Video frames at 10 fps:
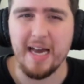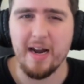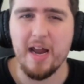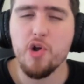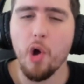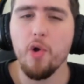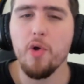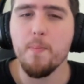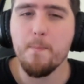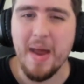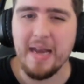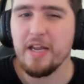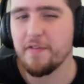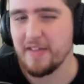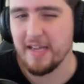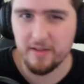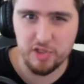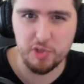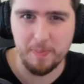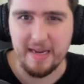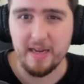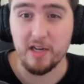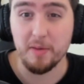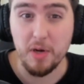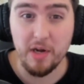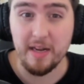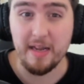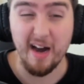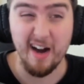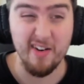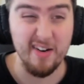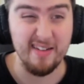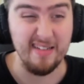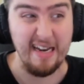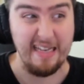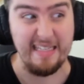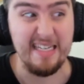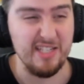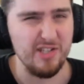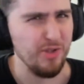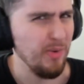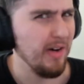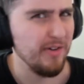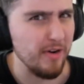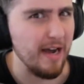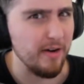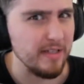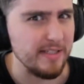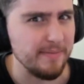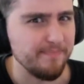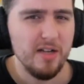and I know many of the English speaking community are at at least 200 hours.